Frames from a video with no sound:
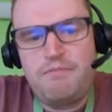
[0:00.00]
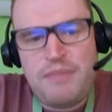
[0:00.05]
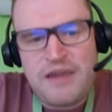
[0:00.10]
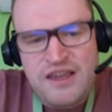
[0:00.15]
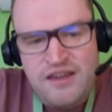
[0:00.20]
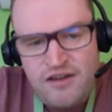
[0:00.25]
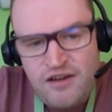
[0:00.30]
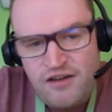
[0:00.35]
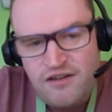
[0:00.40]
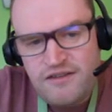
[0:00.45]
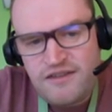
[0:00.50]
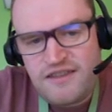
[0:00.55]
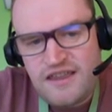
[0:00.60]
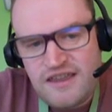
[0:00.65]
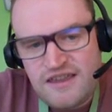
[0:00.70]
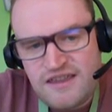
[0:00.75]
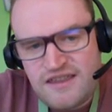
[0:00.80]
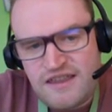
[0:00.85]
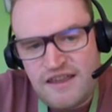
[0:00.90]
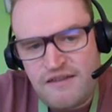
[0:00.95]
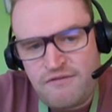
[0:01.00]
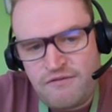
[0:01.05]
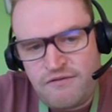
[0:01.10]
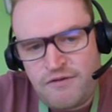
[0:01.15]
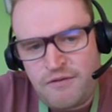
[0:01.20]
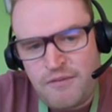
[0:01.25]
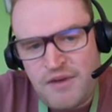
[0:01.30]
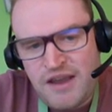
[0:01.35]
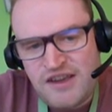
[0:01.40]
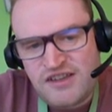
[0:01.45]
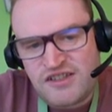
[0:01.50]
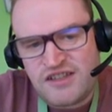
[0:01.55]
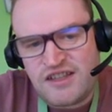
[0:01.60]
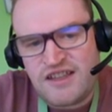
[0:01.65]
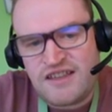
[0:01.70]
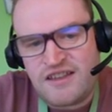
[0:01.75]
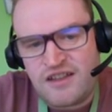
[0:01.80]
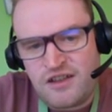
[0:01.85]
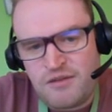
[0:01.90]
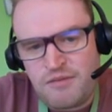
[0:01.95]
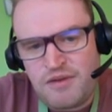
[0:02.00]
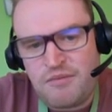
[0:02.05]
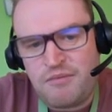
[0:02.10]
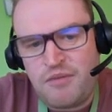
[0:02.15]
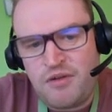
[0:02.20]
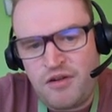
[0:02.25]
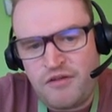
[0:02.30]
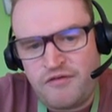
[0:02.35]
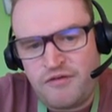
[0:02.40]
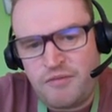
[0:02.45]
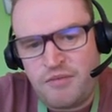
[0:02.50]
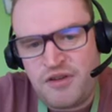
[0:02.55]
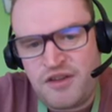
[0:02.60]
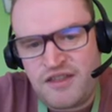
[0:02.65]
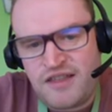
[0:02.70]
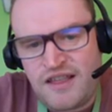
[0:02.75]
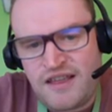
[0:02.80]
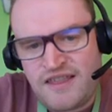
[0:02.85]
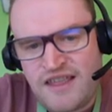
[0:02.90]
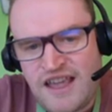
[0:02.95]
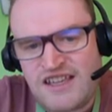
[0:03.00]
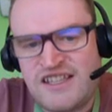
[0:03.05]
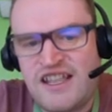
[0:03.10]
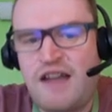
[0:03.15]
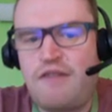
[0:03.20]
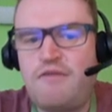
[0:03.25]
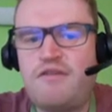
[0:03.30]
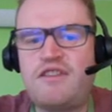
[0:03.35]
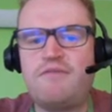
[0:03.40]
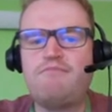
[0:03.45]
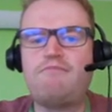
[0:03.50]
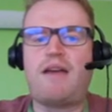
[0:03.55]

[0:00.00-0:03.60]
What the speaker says: because this information is going to be important for personalisation, I want to